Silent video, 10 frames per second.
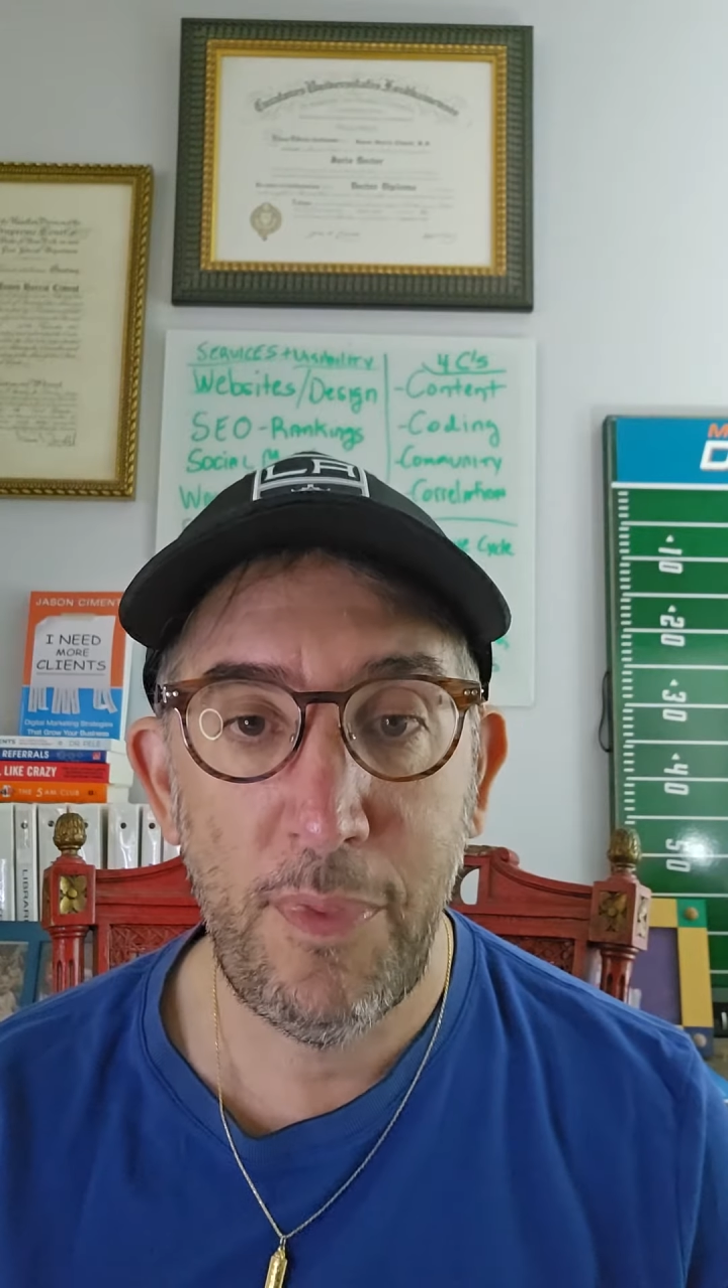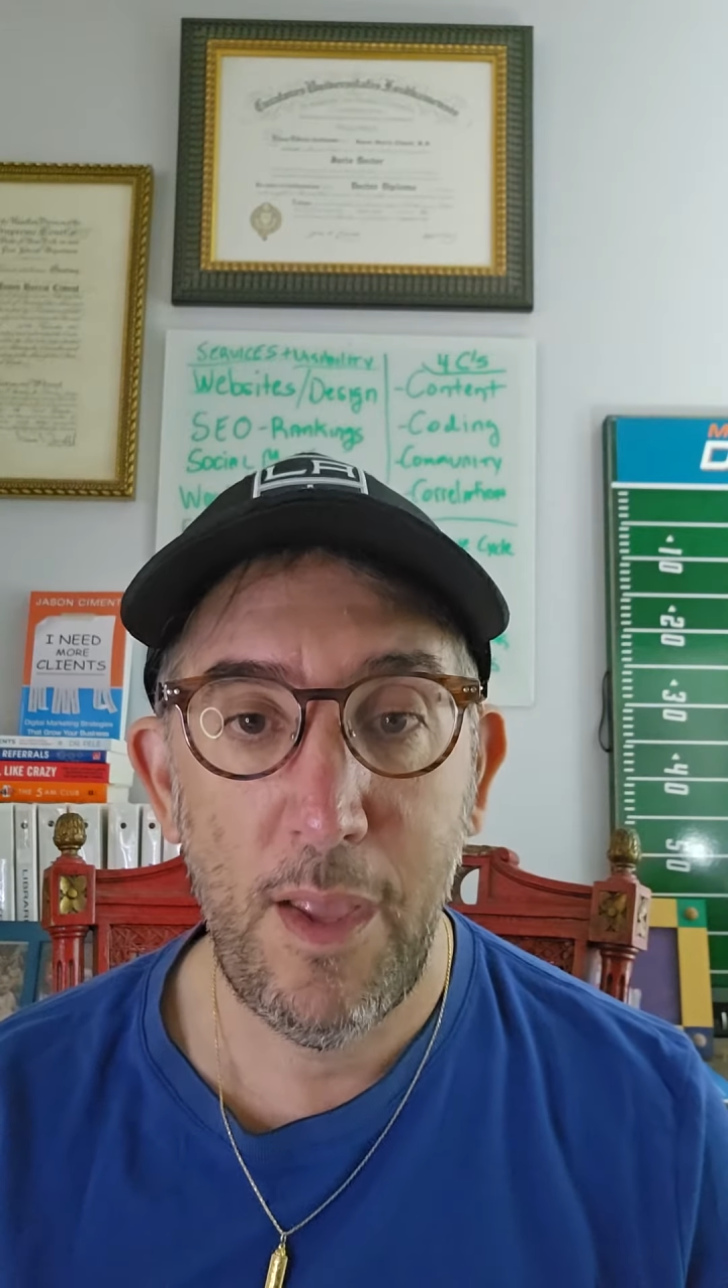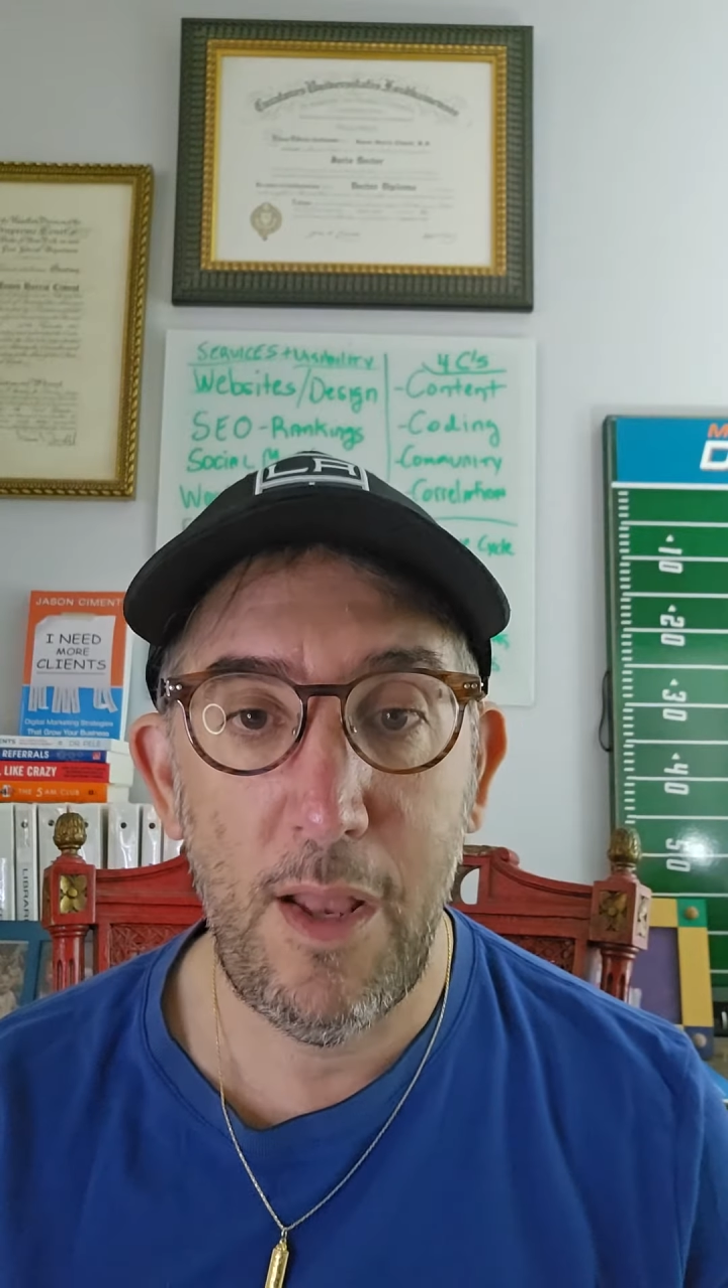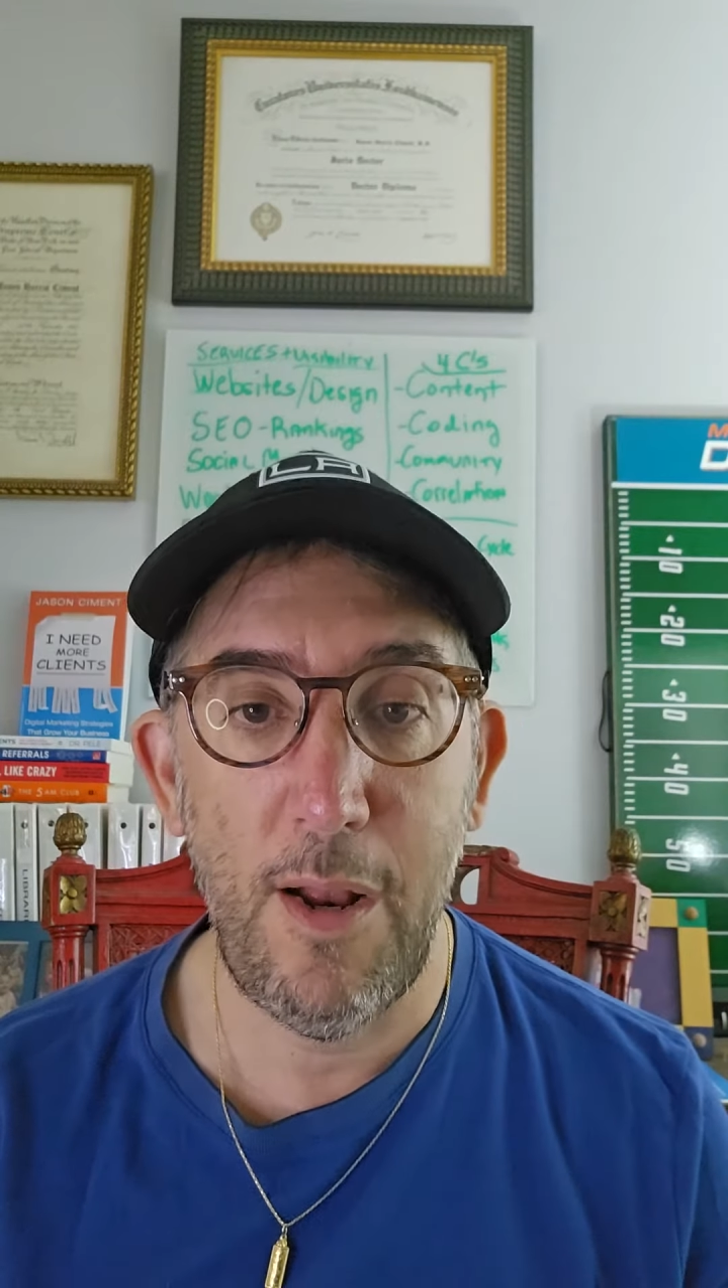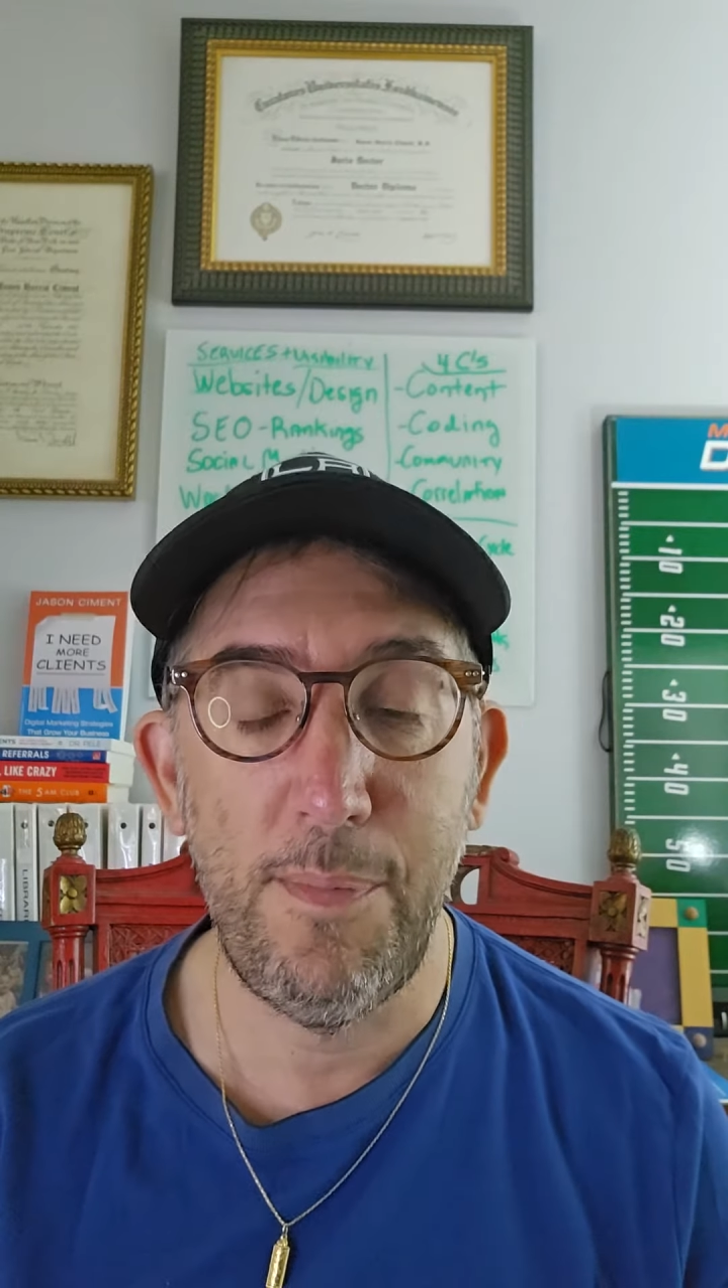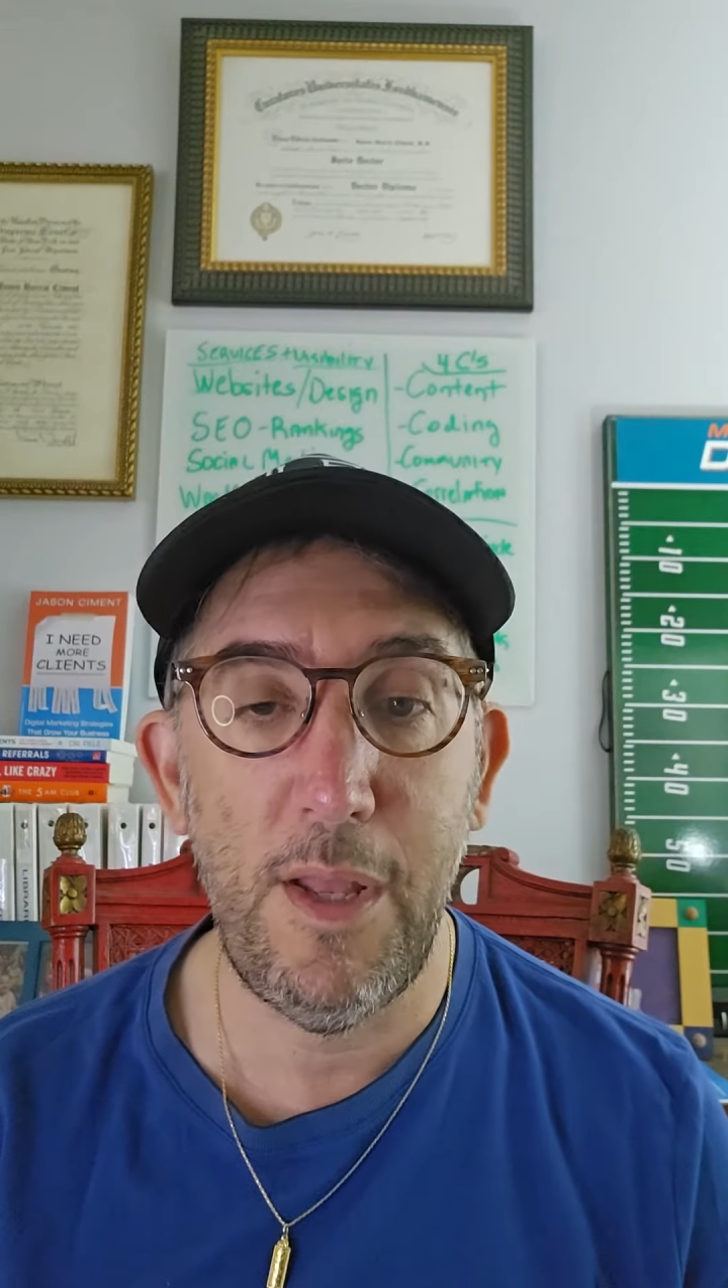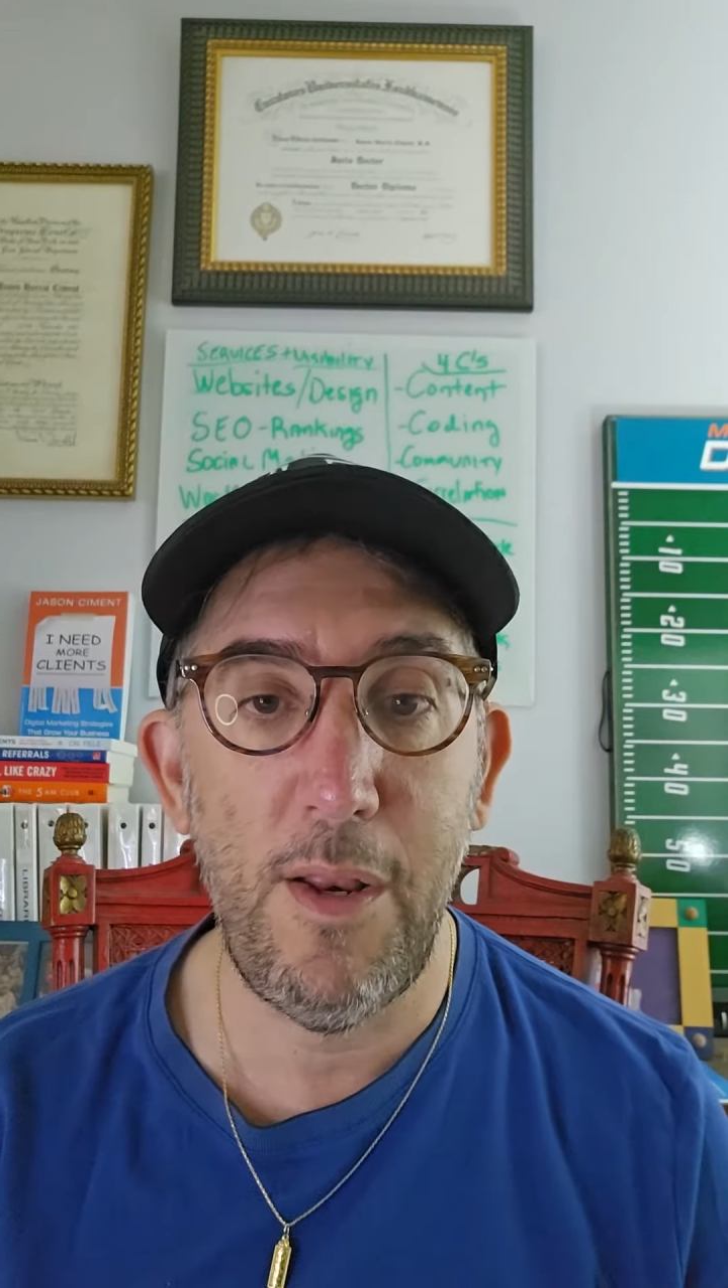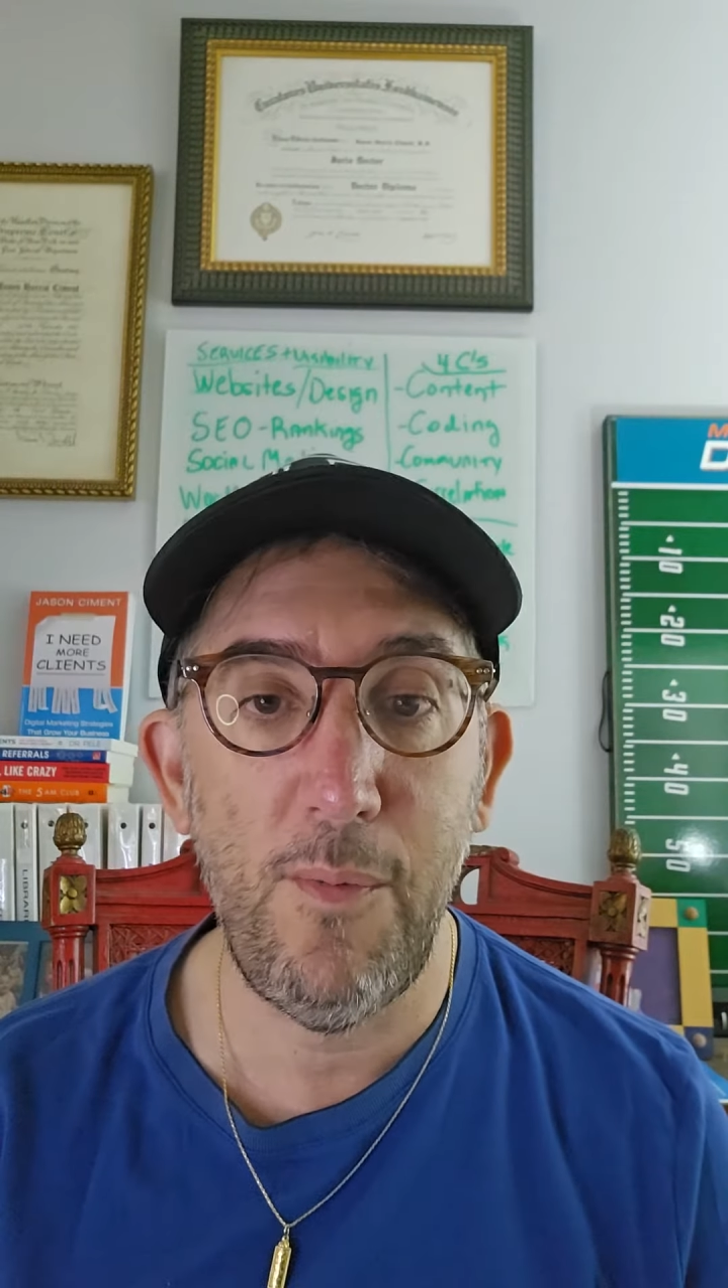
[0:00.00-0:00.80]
and updating